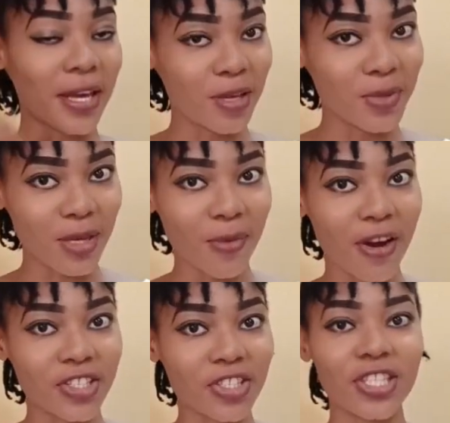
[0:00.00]
my name is
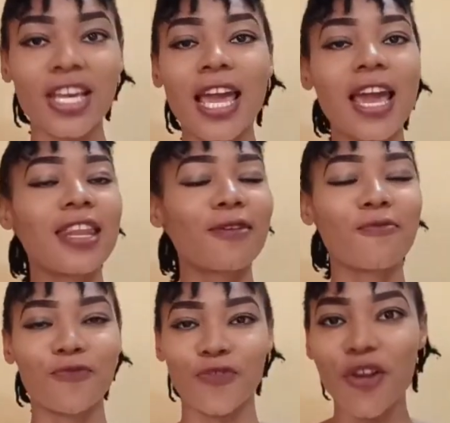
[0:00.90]
Amarachi, and
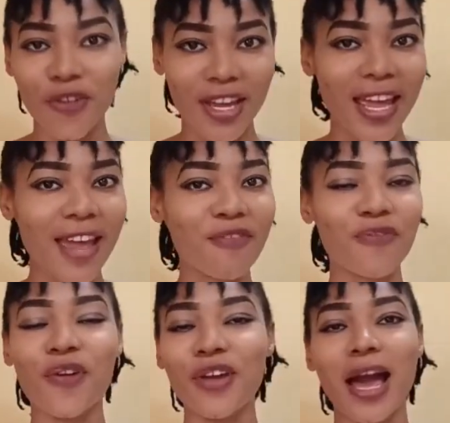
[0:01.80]
I'm very
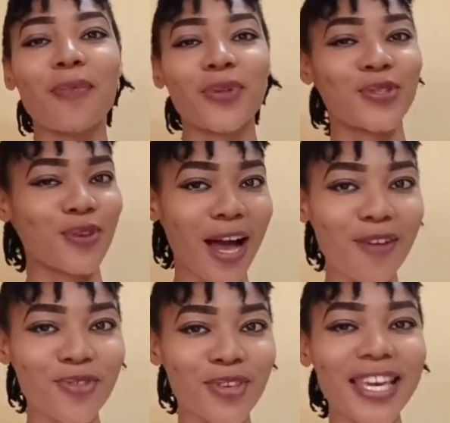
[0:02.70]
very happy to
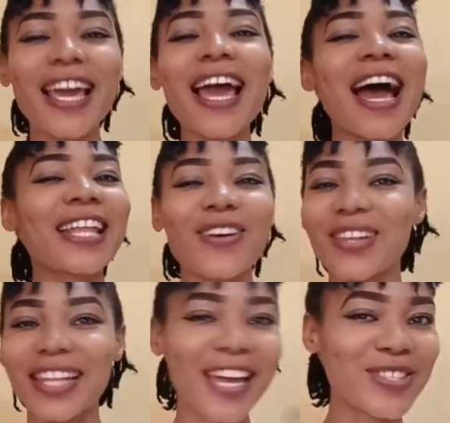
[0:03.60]
have you here, and
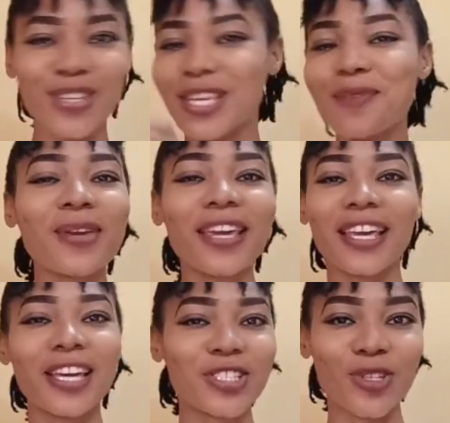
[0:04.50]
I'd like to keep
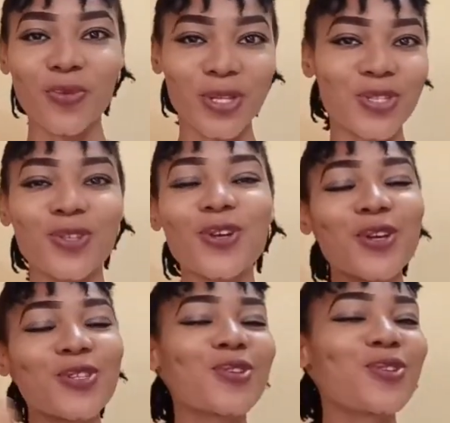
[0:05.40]
engaging with you.
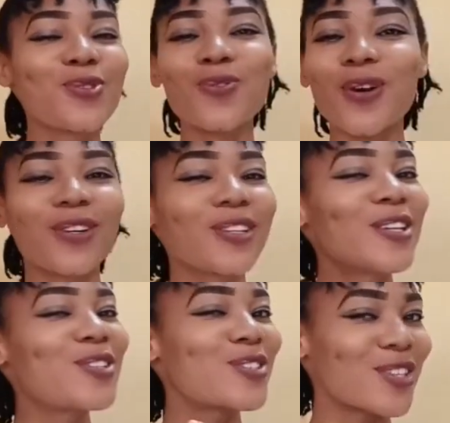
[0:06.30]
So do
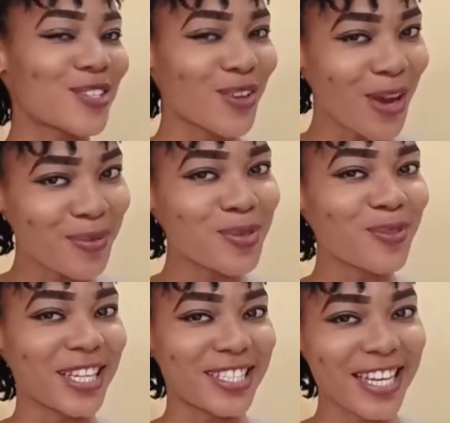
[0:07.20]
well to subscribe
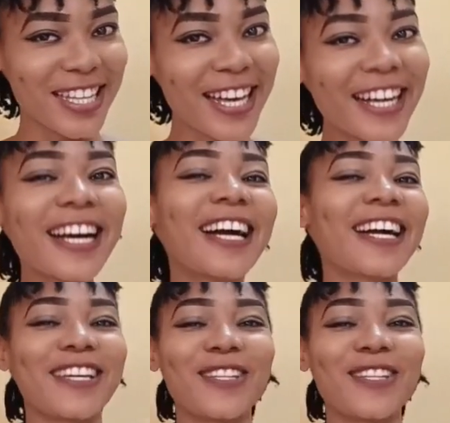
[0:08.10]
to my channel,